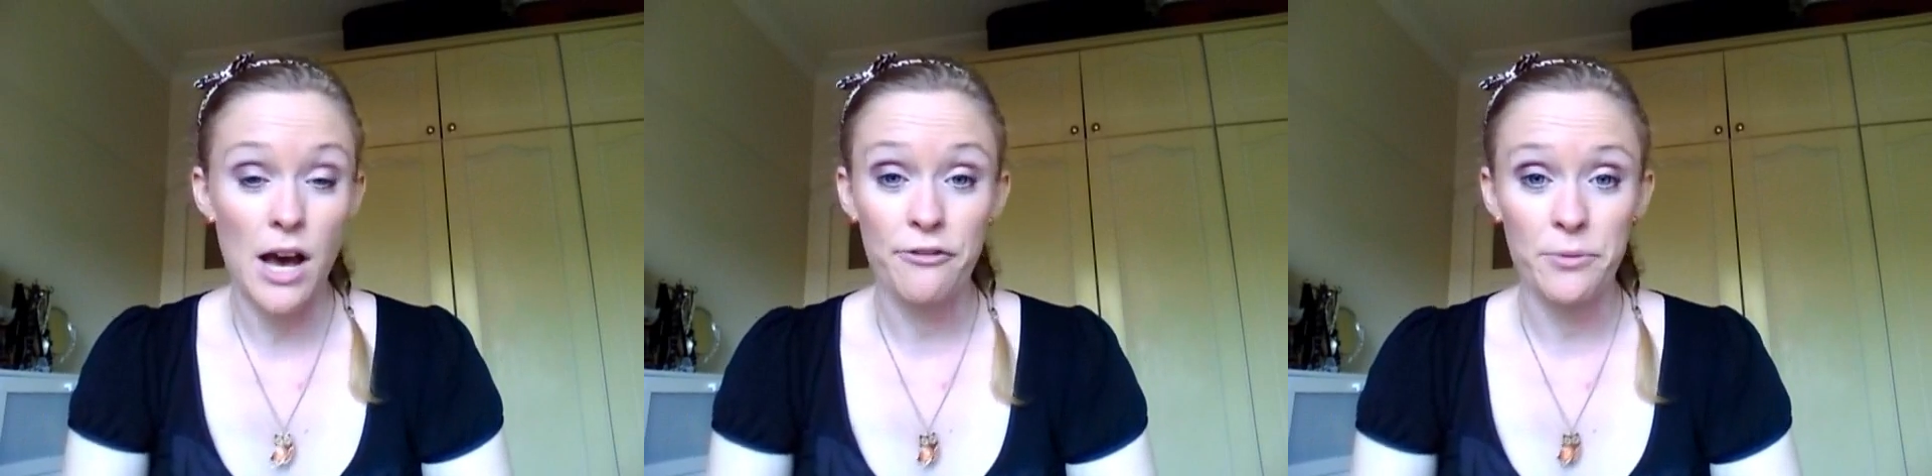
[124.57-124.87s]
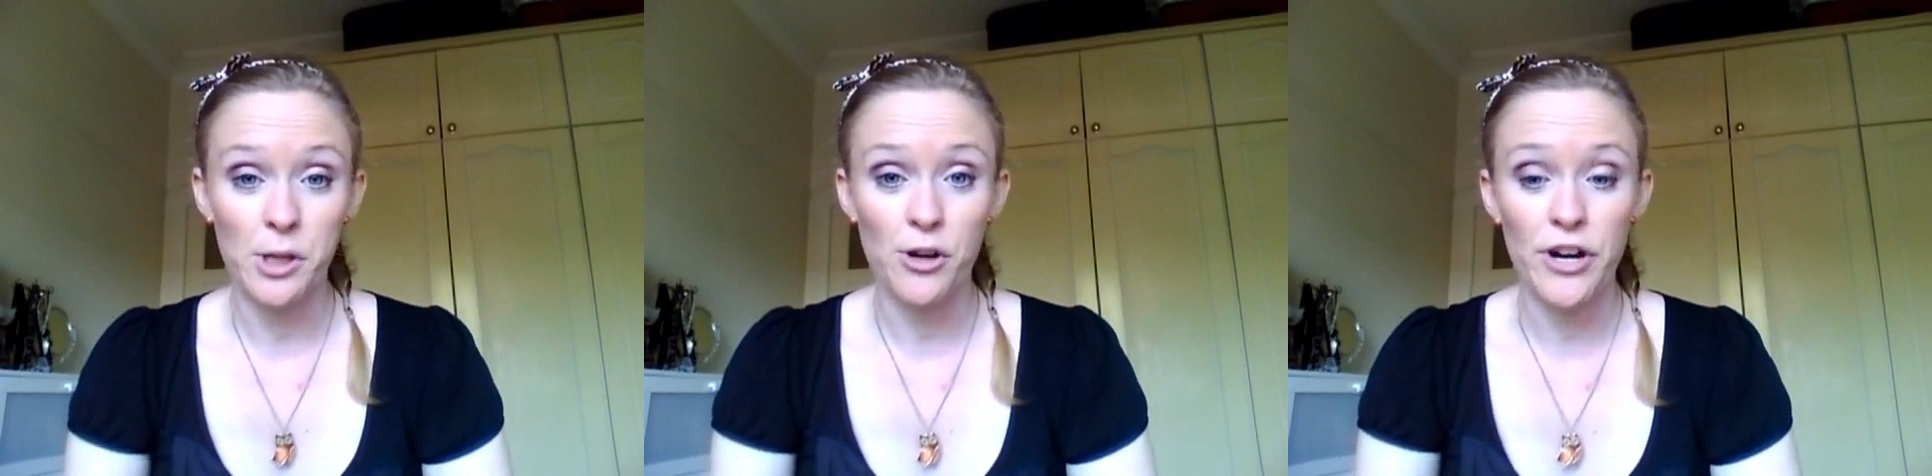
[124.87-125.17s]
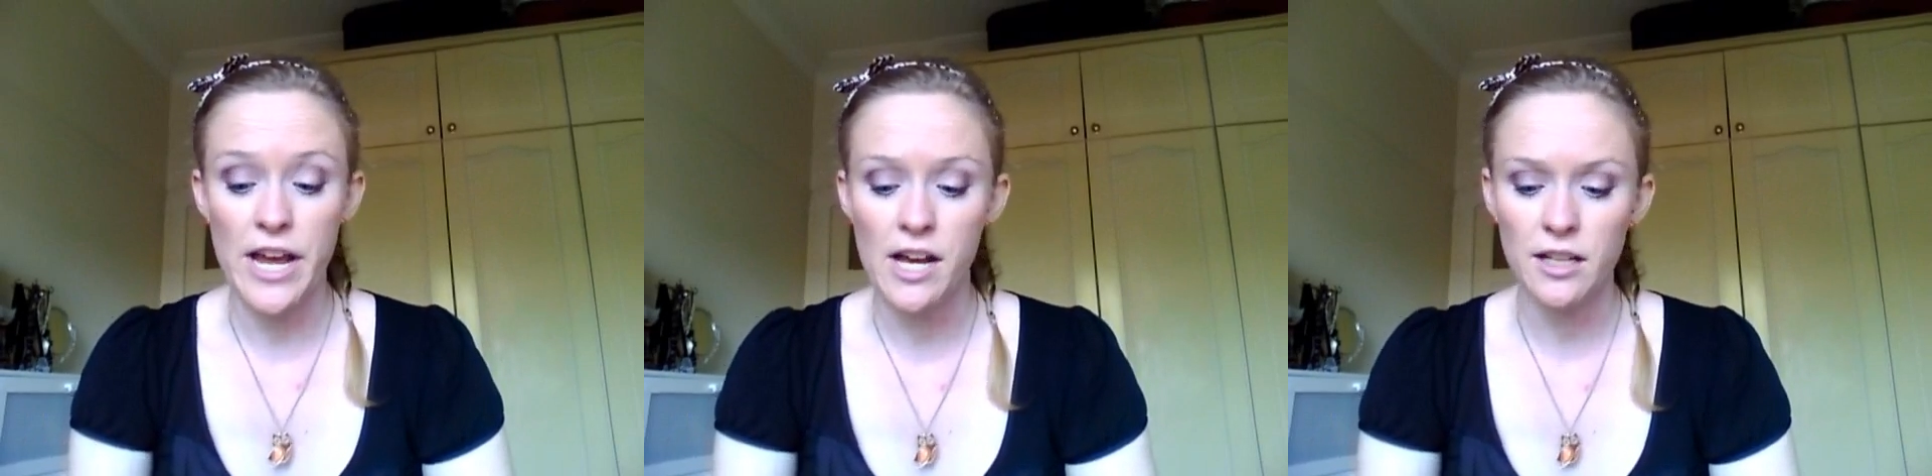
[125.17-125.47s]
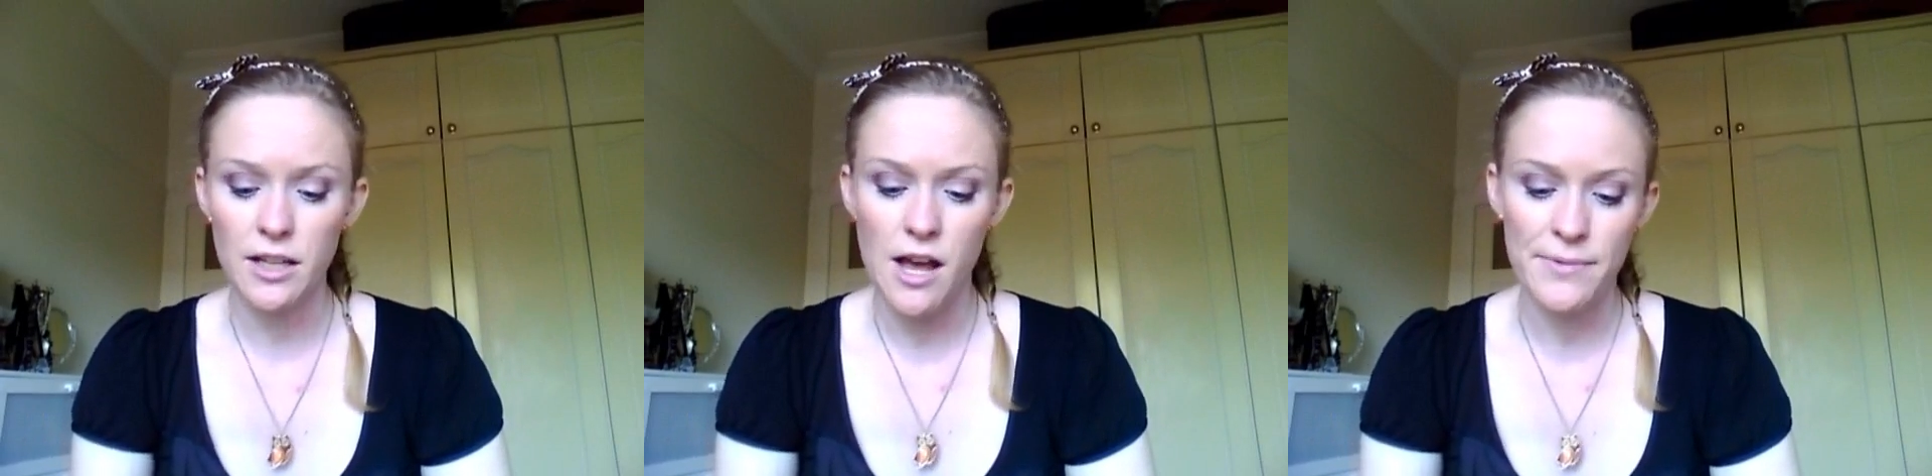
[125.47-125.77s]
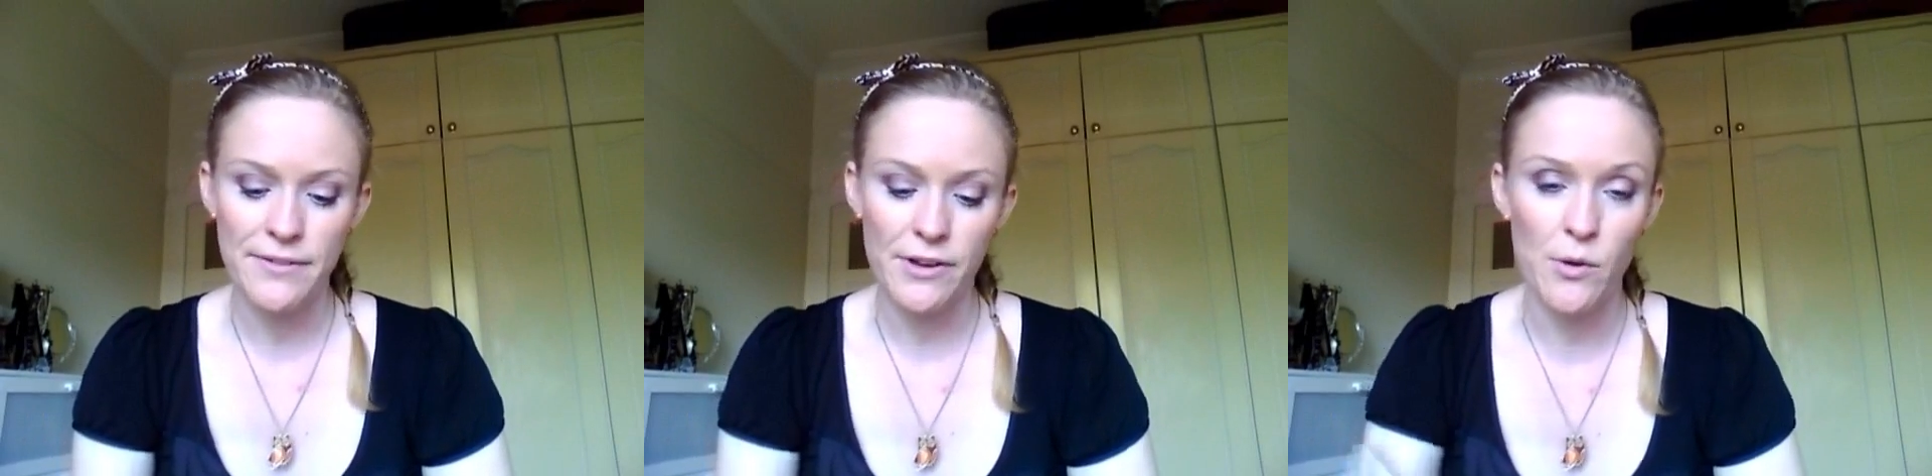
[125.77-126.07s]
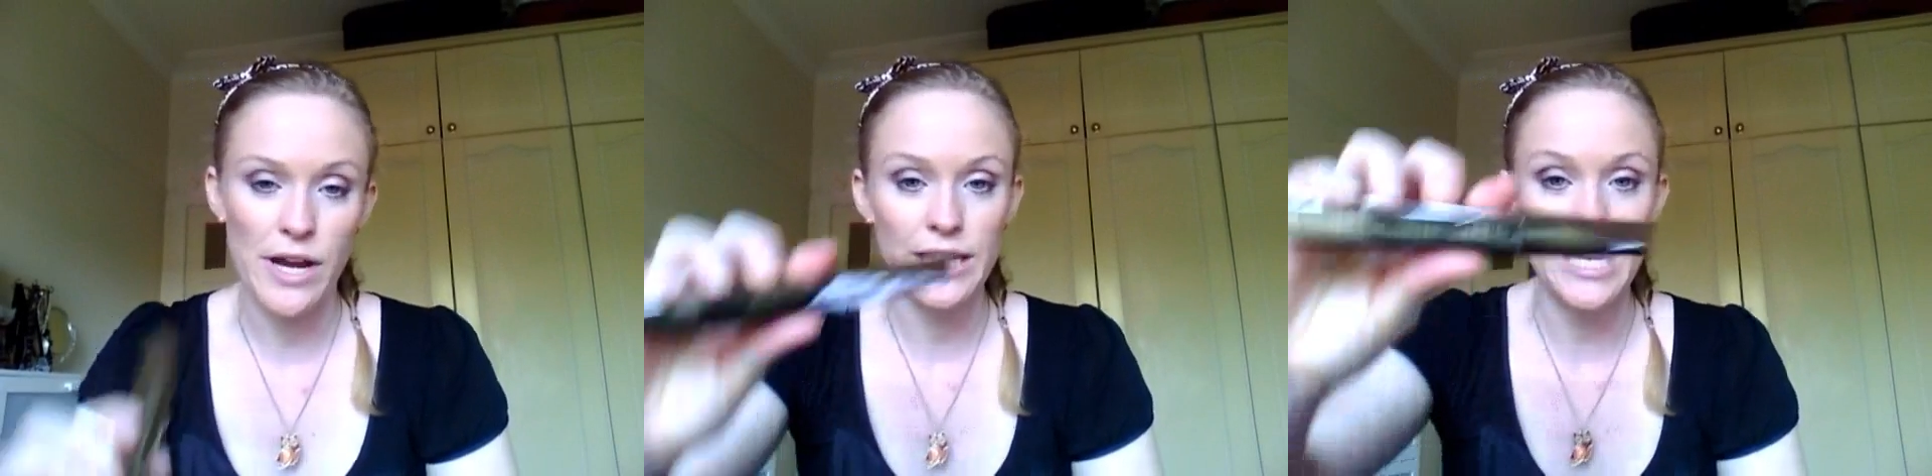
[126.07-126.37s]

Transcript: from Loreal. I'm giving away a